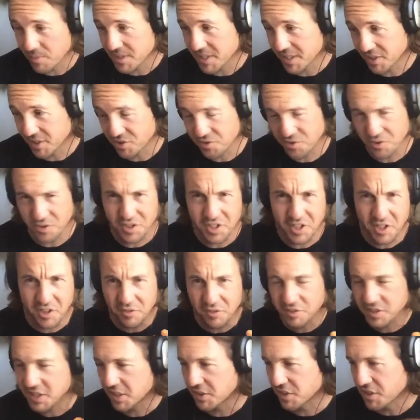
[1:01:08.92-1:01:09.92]
100 percent
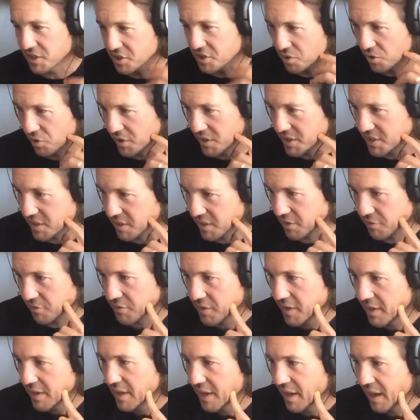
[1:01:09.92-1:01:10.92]
true. You know, we've seen the
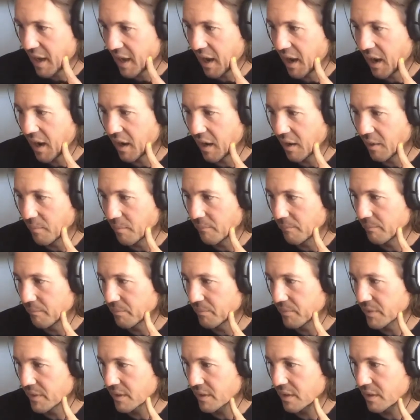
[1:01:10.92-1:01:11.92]
stories of
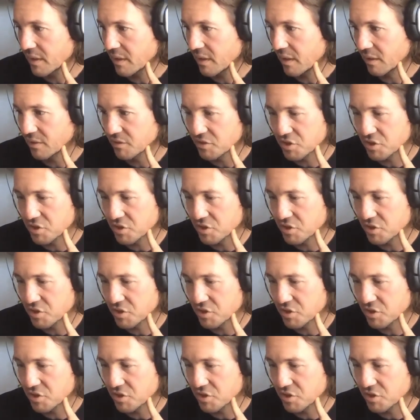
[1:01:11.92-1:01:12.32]
um,